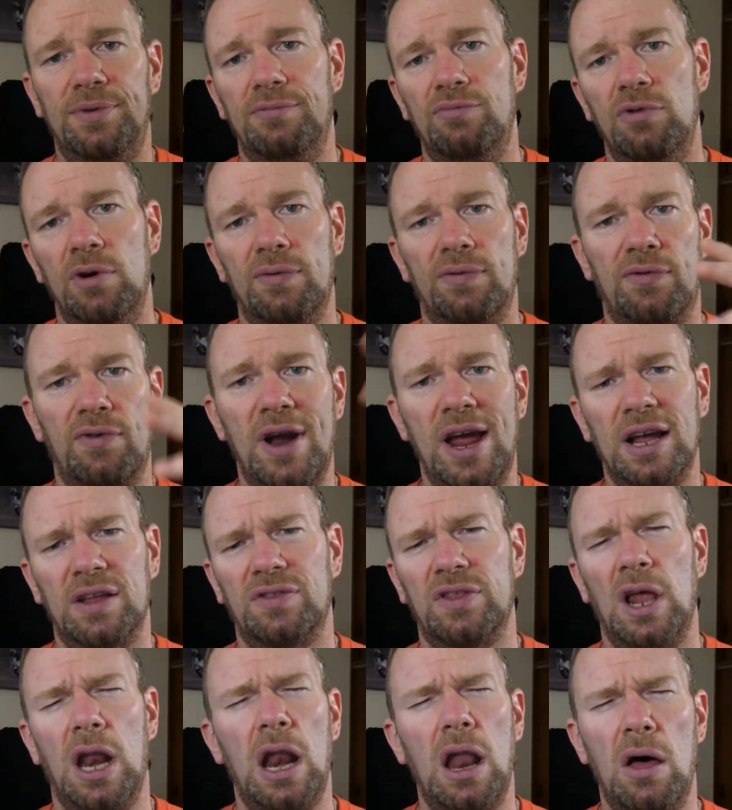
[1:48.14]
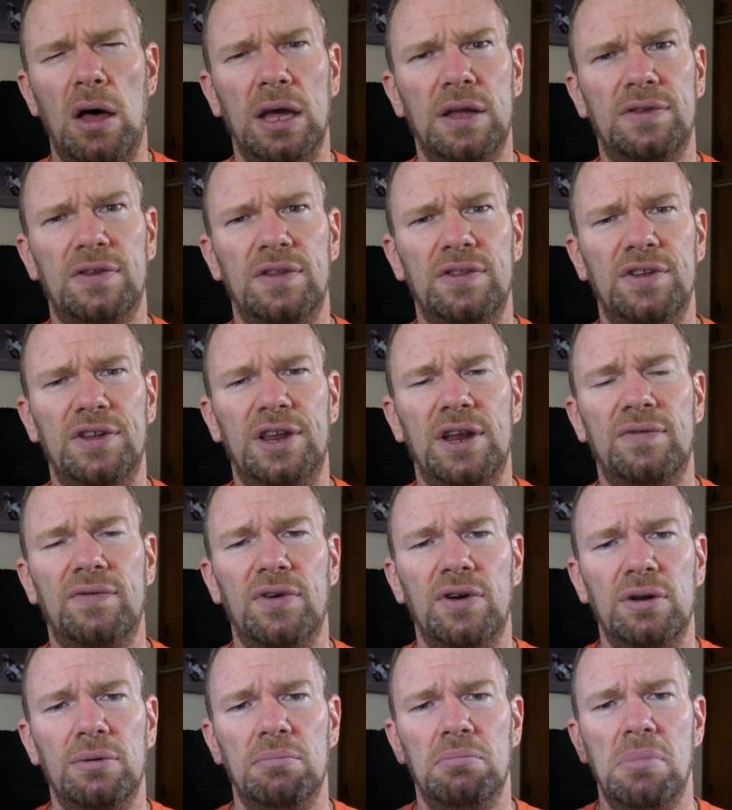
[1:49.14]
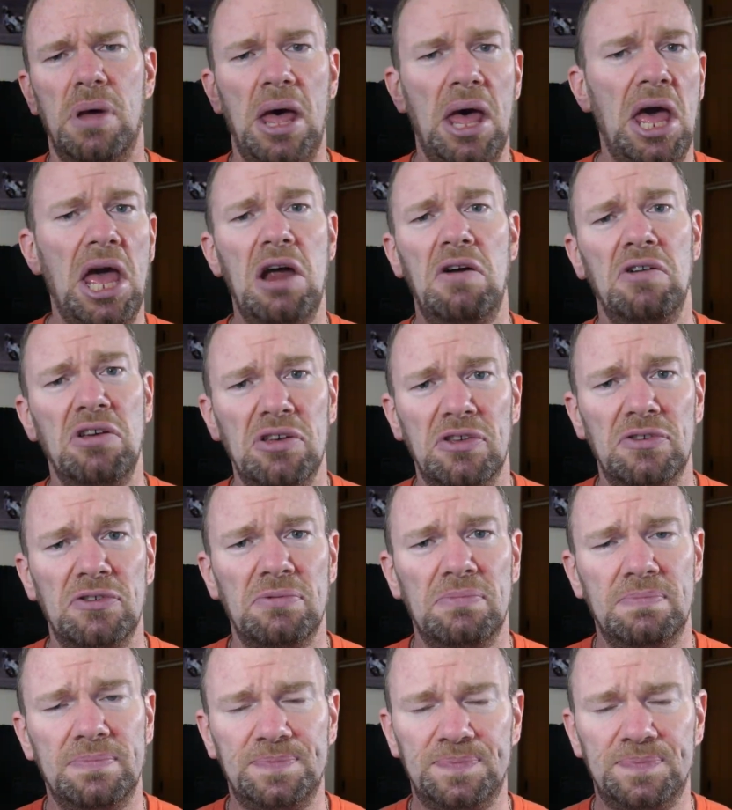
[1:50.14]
refract the light into different areas.